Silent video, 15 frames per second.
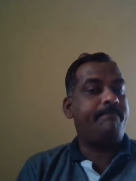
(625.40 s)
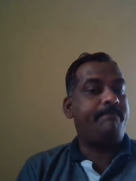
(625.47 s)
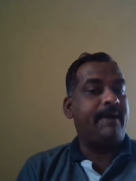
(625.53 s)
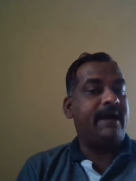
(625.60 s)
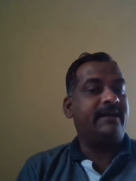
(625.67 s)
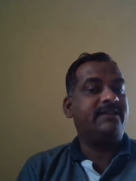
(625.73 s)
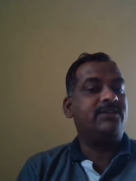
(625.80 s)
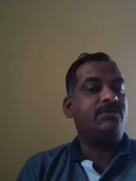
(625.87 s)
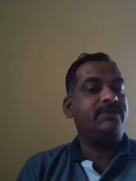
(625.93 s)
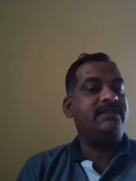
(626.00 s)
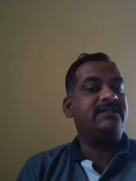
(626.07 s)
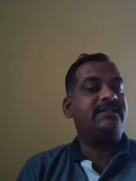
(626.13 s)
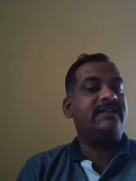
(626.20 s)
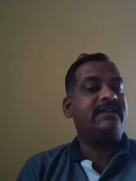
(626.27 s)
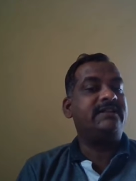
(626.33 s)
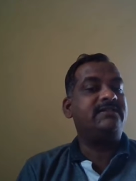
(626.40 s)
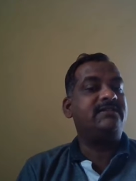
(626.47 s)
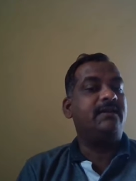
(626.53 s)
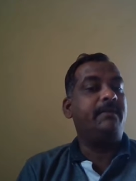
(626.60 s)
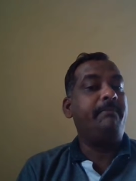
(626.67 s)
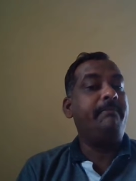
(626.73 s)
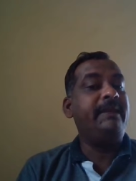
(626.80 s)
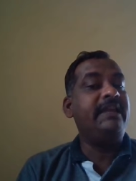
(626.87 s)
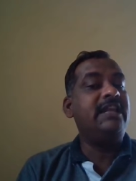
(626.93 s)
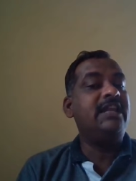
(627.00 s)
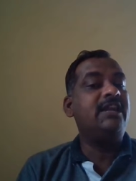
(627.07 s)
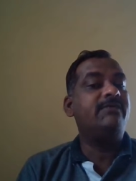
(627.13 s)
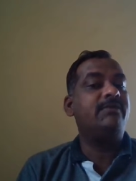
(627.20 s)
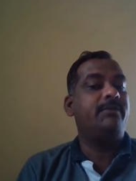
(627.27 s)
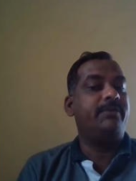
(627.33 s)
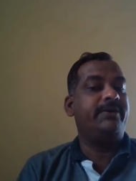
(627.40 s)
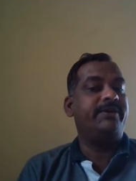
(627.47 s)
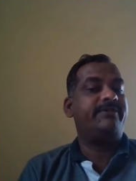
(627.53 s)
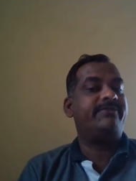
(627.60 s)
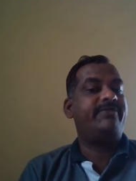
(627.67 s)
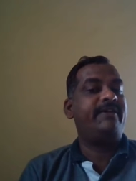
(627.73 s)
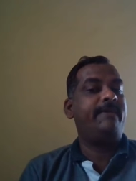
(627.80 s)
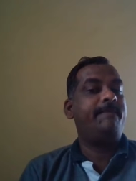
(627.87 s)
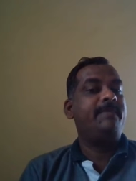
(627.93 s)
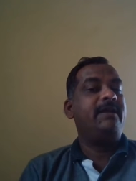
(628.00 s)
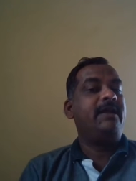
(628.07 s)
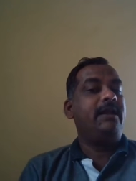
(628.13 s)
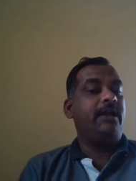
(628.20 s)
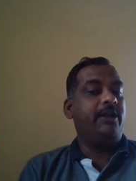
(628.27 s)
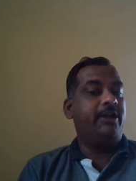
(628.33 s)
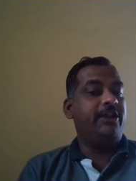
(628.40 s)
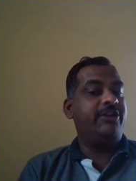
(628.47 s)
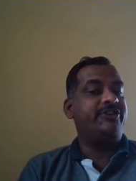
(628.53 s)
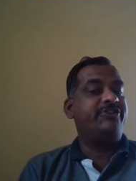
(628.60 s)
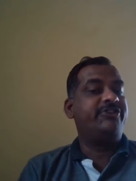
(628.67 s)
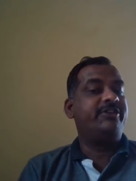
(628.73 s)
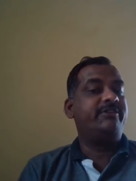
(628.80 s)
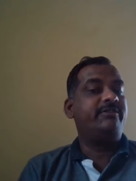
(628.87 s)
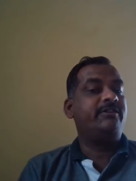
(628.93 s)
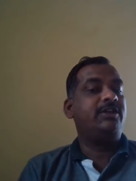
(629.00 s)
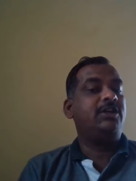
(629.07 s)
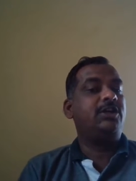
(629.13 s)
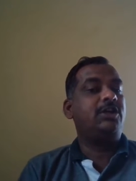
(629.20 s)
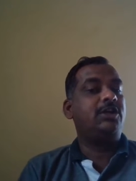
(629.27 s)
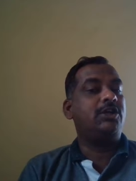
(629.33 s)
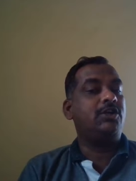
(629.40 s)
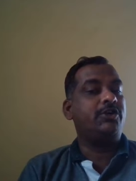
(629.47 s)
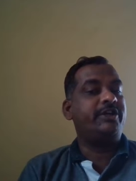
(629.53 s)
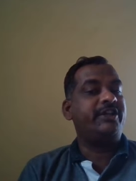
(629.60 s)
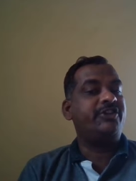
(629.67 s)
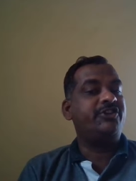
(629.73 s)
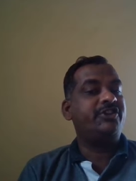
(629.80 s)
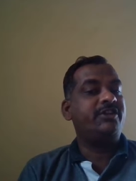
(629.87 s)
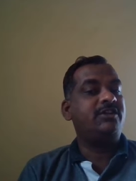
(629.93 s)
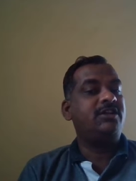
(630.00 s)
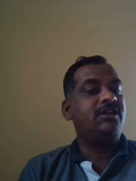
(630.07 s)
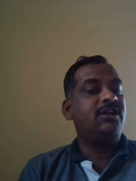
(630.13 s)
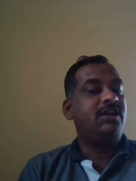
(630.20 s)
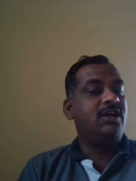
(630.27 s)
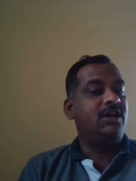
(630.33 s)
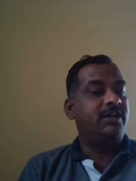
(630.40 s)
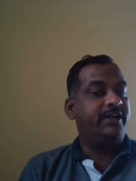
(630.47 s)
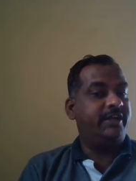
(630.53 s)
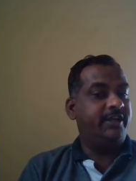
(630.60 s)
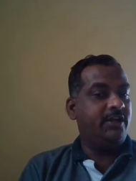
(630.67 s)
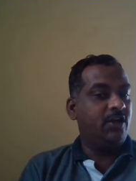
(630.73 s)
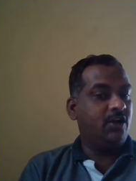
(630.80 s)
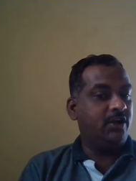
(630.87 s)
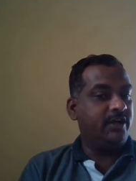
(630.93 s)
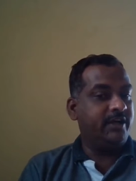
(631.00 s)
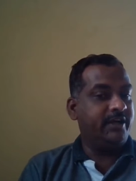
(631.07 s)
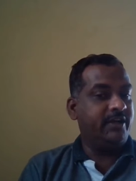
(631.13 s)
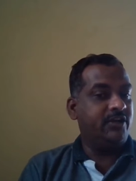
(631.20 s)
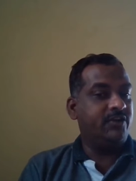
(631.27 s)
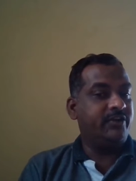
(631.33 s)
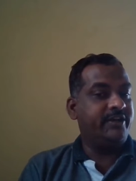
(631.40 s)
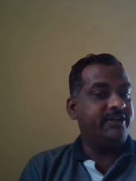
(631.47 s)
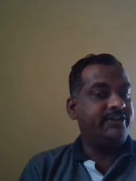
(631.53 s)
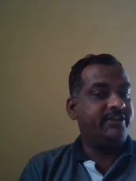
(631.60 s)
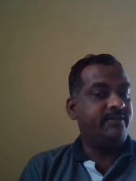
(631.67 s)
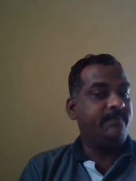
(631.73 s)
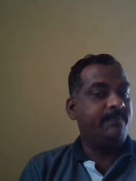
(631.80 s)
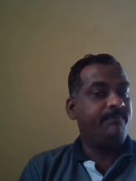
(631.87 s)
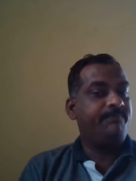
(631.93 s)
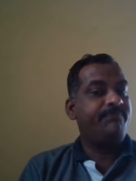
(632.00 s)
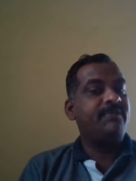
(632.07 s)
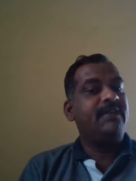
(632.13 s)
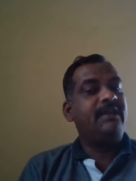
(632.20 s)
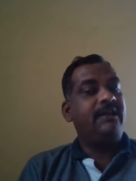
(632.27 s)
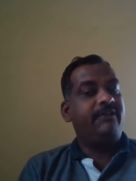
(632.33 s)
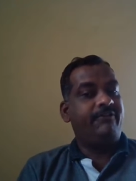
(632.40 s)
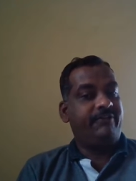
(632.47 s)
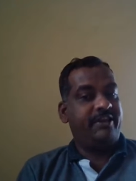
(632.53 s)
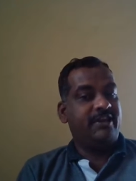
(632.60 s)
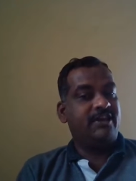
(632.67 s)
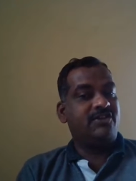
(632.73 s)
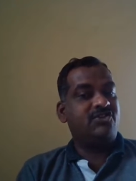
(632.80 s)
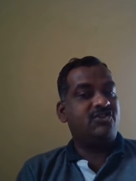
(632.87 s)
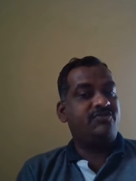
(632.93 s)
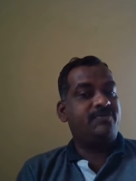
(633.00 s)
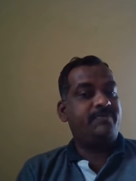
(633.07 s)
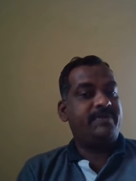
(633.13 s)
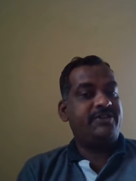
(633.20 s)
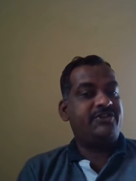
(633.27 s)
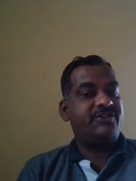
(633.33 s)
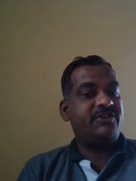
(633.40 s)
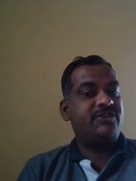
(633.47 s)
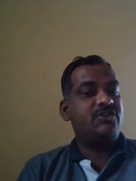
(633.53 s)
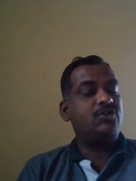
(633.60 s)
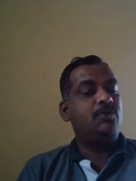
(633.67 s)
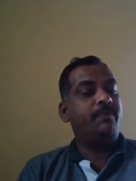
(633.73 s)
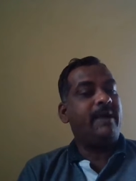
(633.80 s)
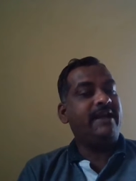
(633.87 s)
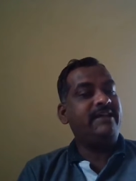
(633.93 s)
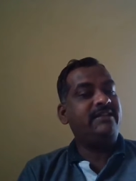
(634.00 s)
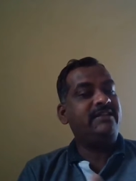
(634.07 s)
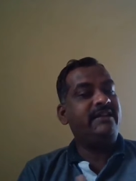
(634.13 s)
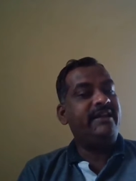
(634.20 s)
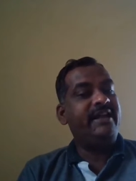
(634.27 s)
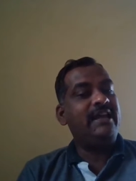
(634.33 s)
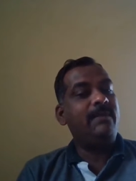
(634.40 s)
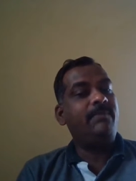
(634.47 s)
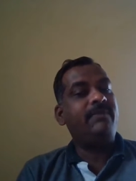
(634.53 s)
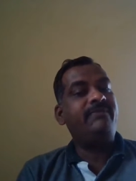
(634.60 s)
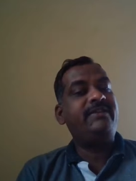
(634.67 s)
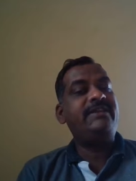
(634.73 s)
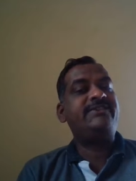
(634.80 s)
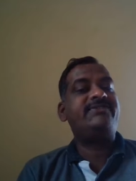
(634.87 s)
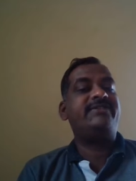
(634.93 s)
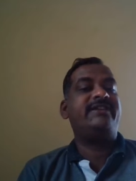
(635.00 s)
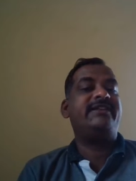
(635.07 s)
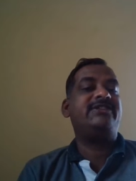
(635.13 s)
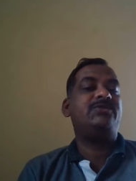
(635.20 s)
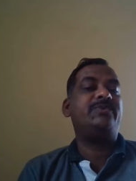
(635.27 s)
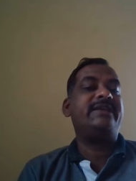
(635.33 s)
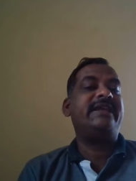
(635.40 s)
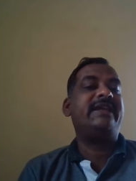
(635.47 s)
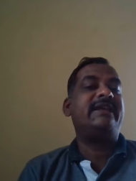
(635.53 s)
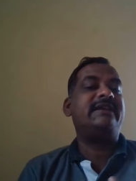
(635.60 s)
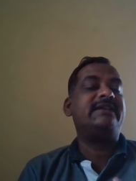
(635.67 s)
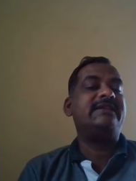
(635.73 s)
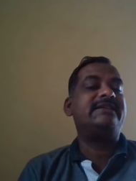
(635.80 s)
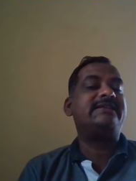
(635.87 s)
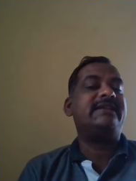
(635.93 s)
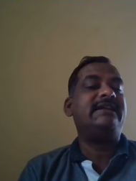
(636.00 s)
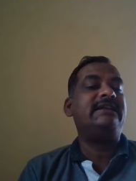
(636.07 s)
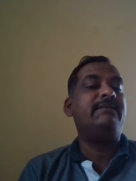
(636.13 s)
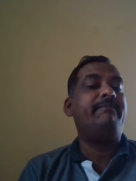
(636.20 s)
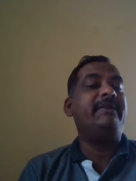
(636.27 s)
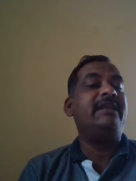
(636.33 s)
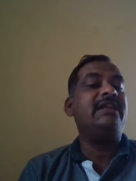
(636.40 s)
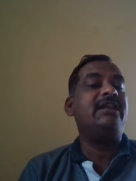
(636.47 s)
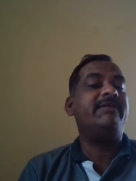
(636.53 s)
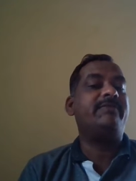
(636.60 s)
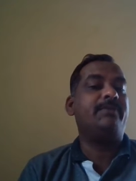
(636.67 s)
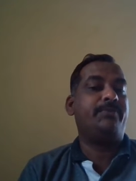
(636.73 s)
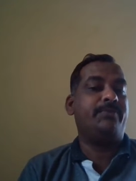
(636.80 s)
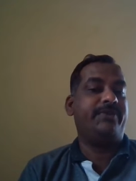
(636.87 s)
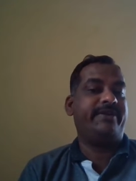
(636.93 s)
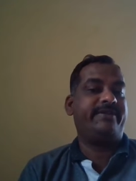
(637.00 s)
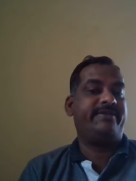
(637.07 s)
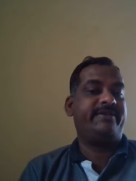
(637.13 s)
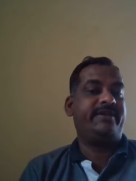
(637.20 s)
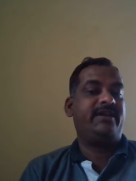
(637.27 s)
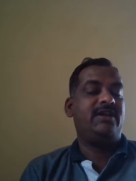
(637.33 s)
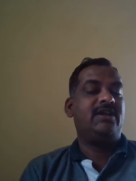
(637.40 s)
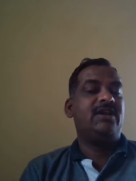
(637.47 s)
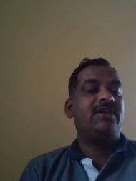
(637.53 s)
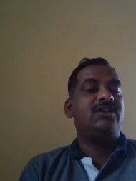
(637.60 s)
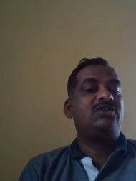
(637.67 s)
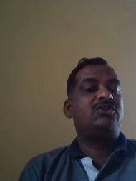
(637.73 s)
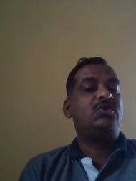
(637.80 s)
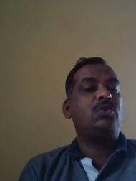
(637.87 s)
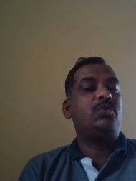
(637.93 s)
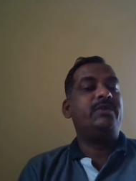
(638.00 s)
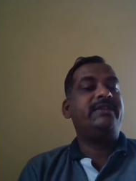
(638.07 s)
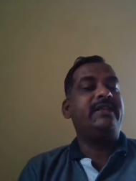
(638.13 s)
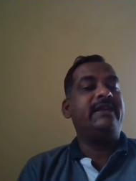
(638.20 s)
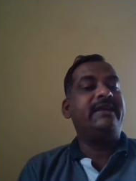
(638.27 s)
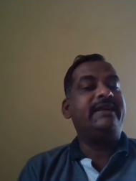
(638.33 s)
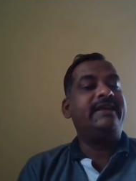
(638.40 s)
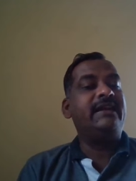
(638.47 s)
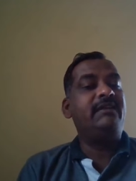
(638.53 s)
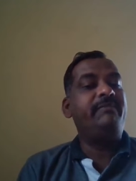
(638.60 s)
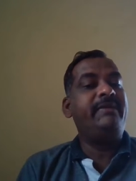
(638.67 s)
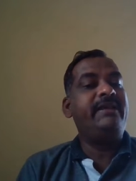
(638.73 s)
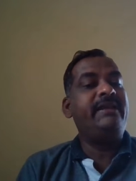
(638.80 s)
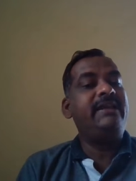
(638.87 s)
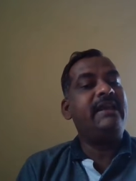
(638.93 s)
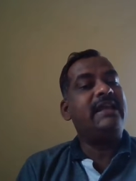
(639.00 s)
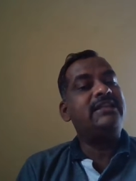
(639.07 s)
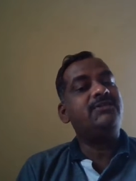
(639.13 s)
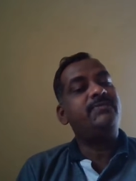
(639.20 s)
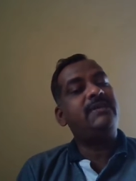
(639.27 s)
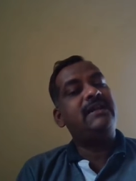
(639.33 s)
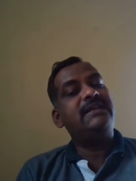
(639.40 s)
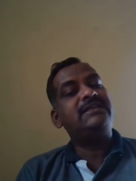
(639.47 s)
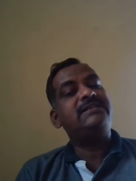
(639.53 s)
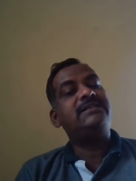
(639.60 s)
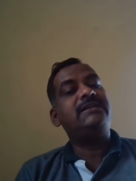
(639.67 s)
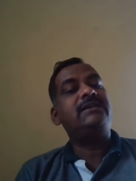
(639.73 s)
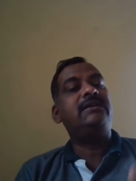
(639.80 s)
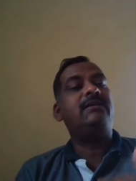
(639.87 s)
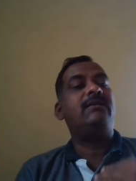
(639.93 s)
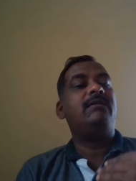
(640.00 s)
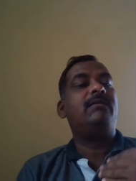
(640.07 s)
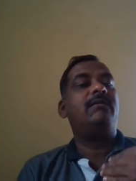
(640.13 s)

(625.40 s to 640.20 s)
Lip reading: part, which is that is the meaning of the poetry, diction, connotation, or denotation, figures of speech. So, by the help of these things, we can understand the meaning of the poetry. So, with the literal meaning as well as the